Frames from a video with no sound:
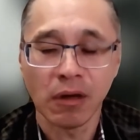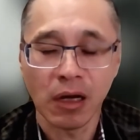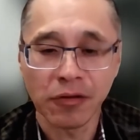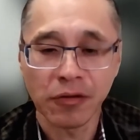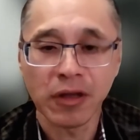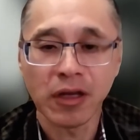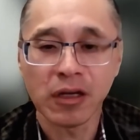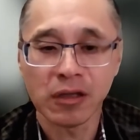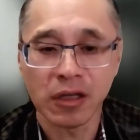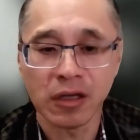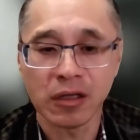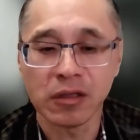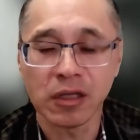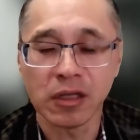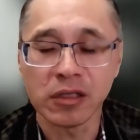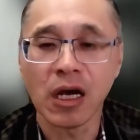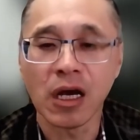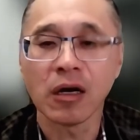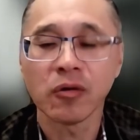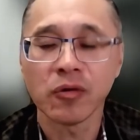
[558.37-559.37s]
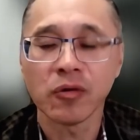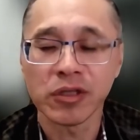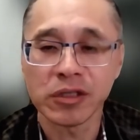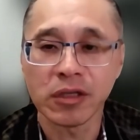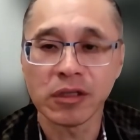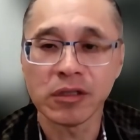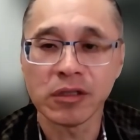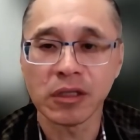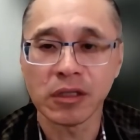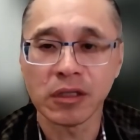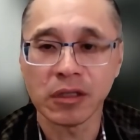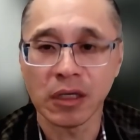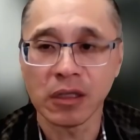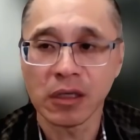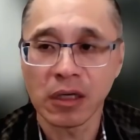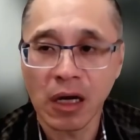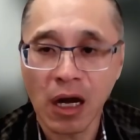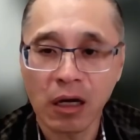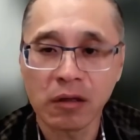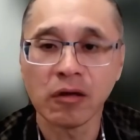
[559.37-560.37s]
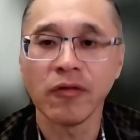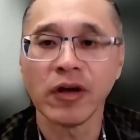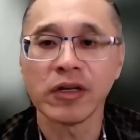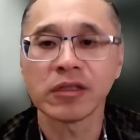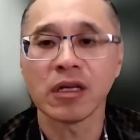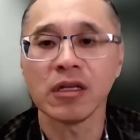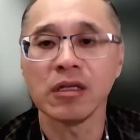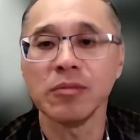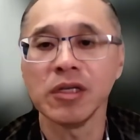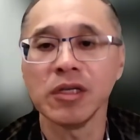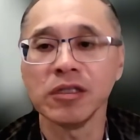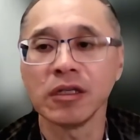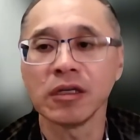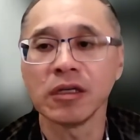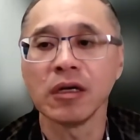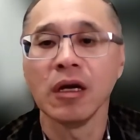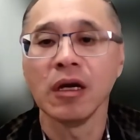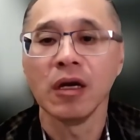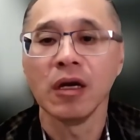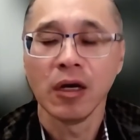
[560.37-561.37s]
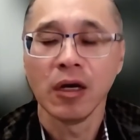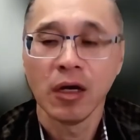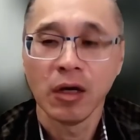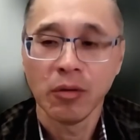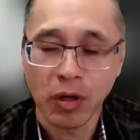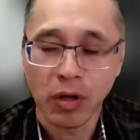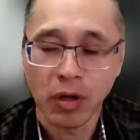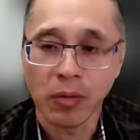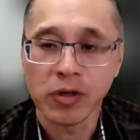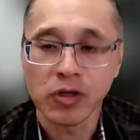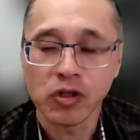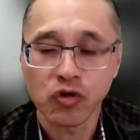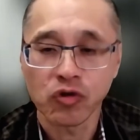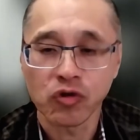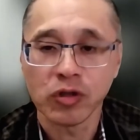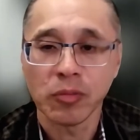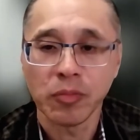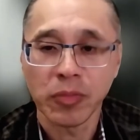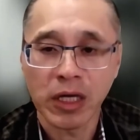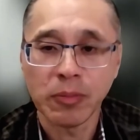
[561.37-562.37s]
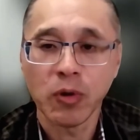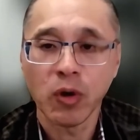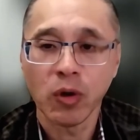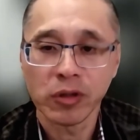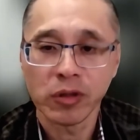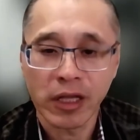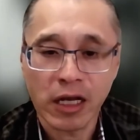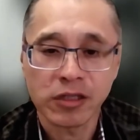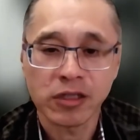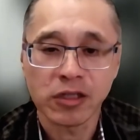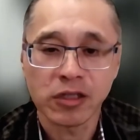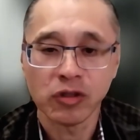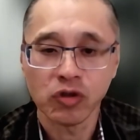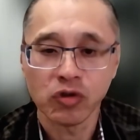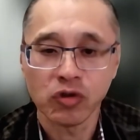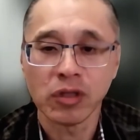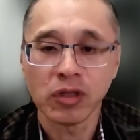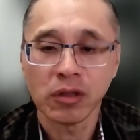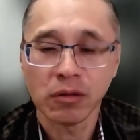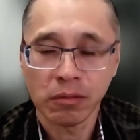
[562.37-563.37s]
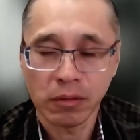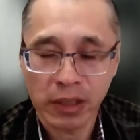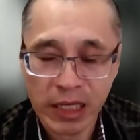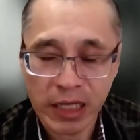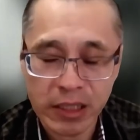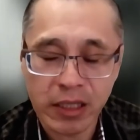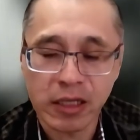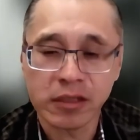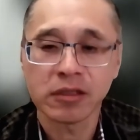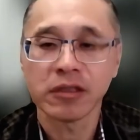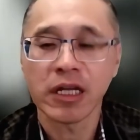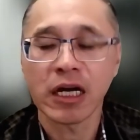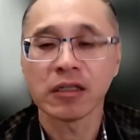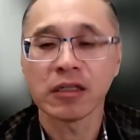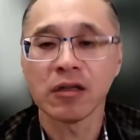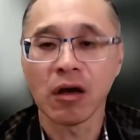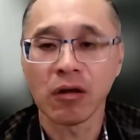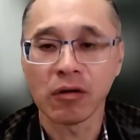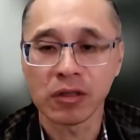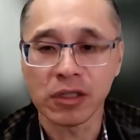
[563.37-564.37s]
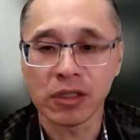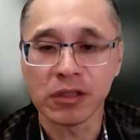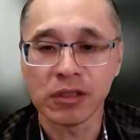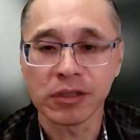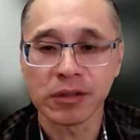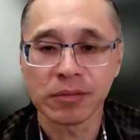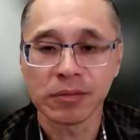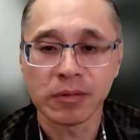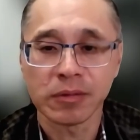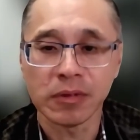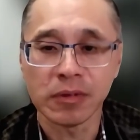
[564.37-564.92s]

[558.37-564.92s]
I think the young researcher in the cardiovascular imaging probably should pay more attention to the latest technologies.